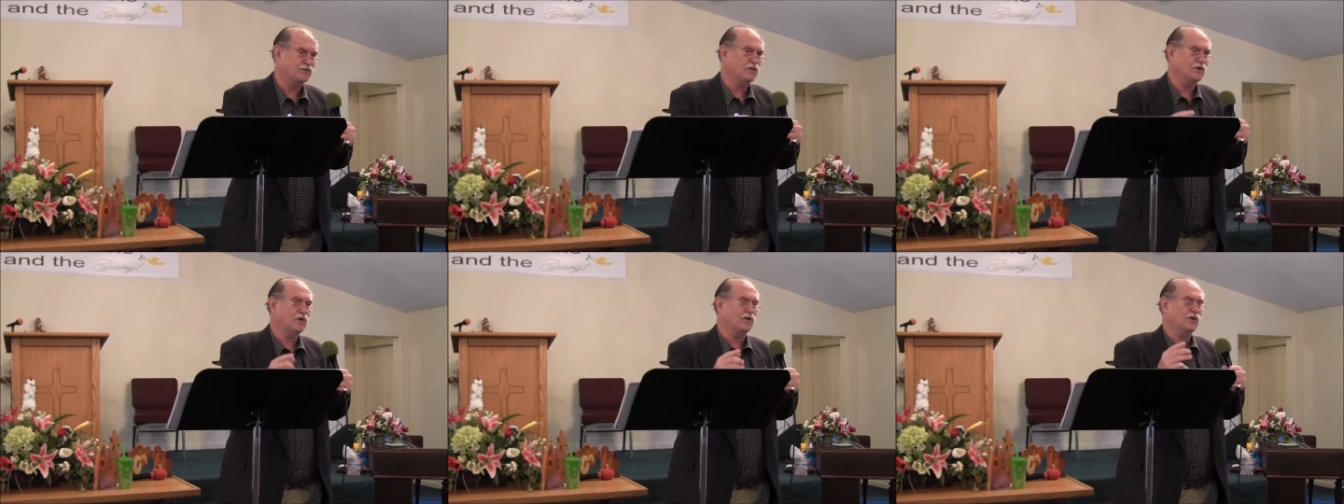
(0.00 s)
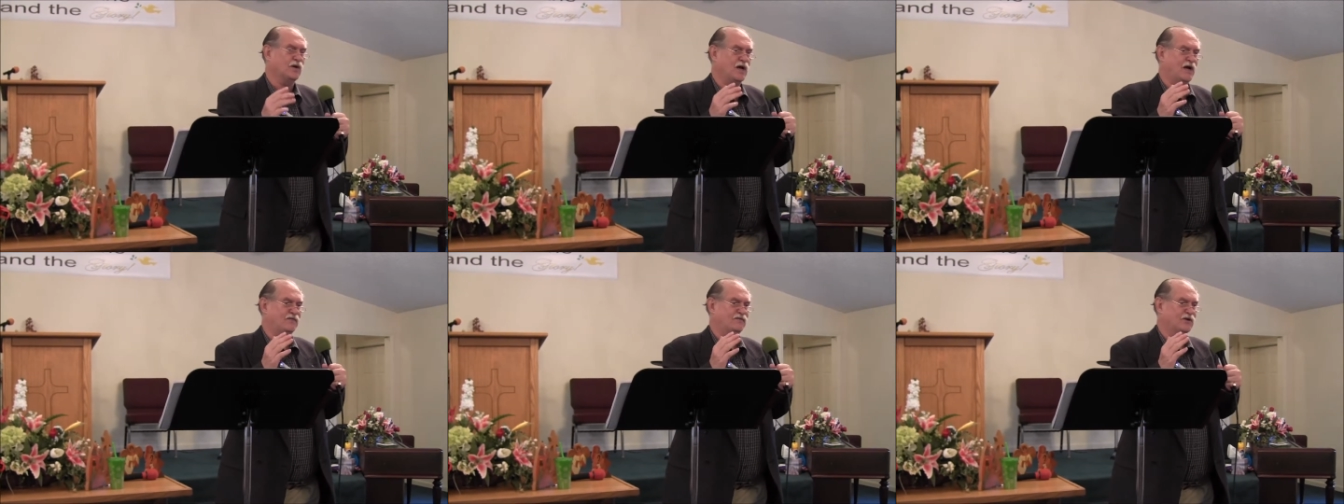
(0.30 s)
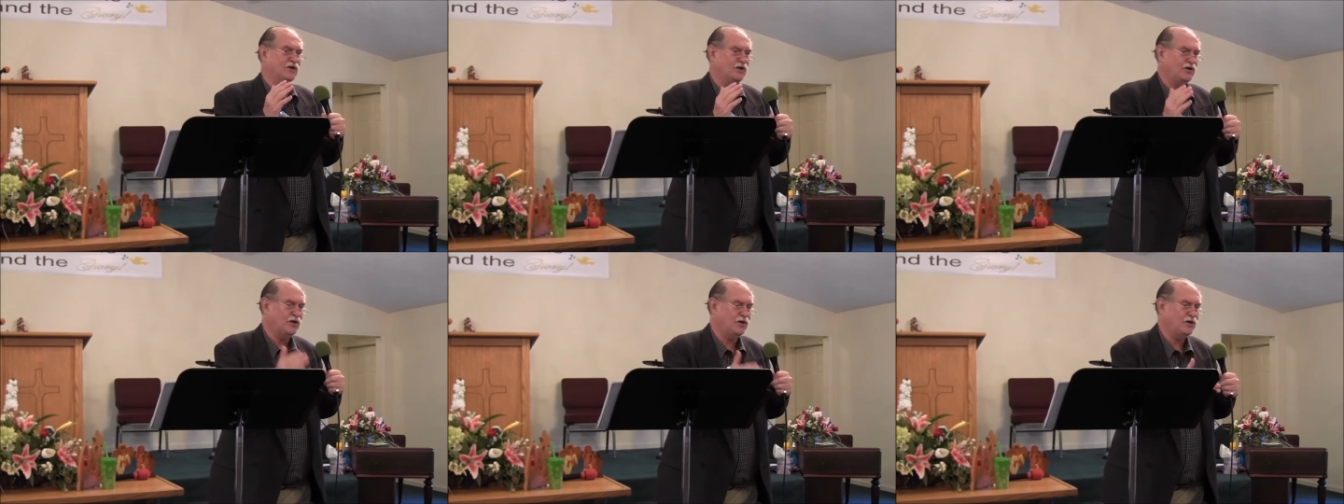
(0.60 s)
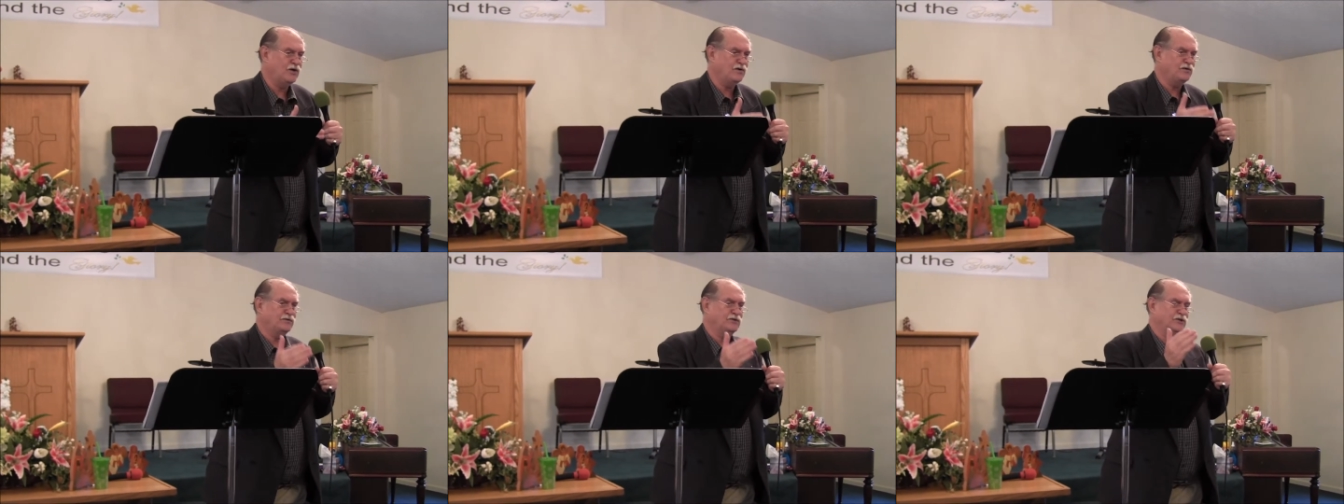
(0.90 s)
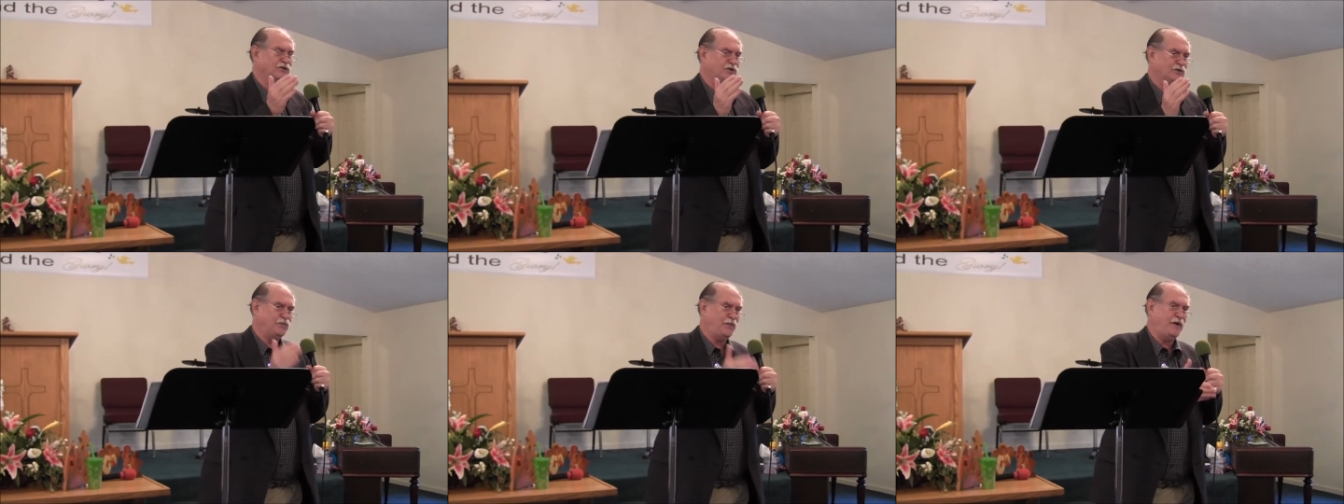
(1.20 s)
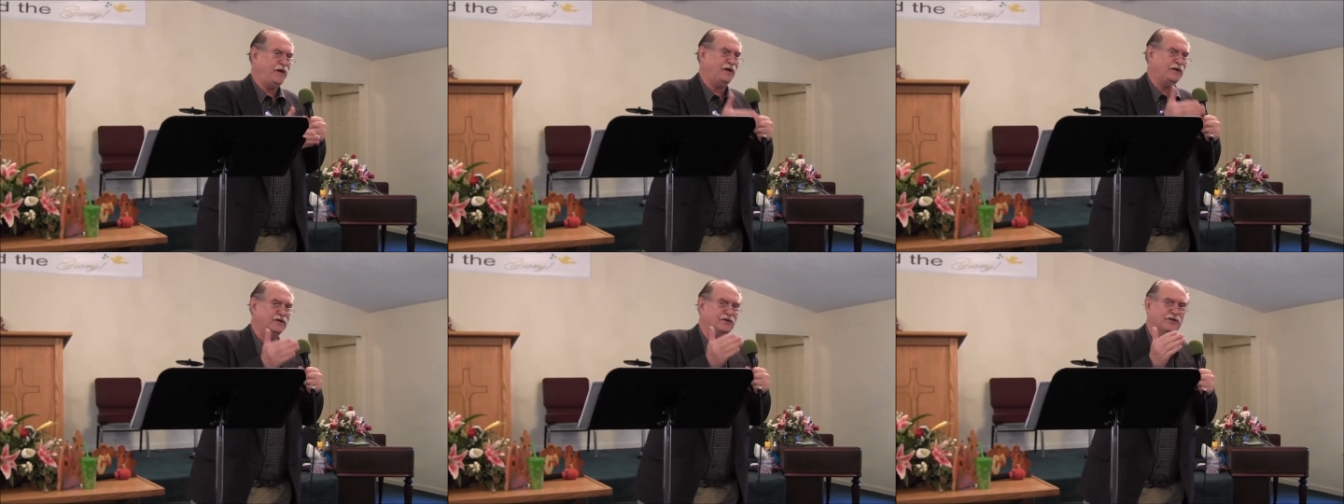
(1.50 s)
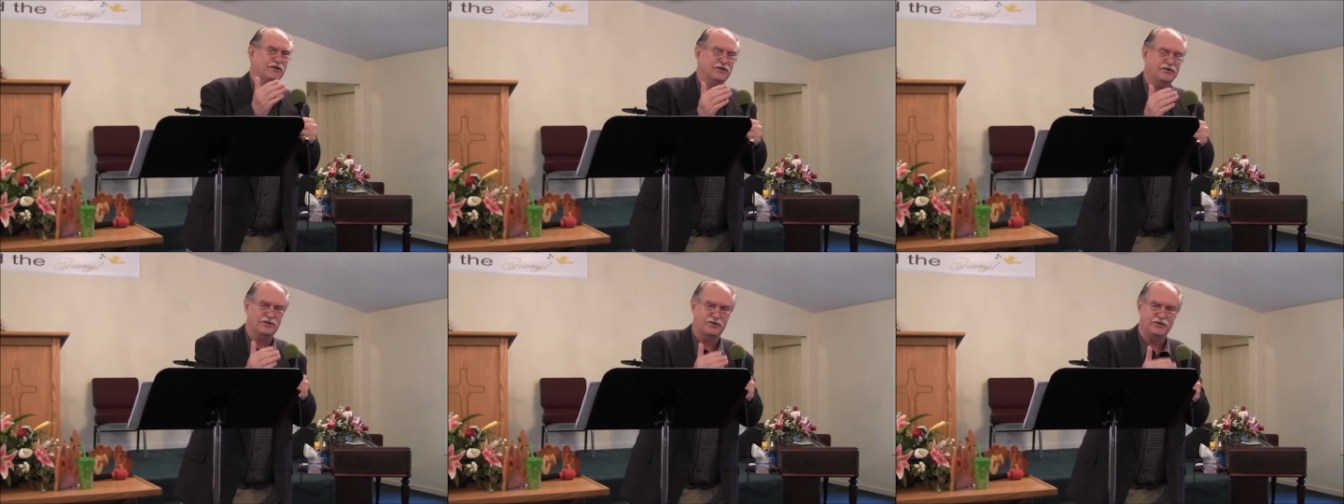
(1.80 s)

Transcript: We're going to have to learn to speak to the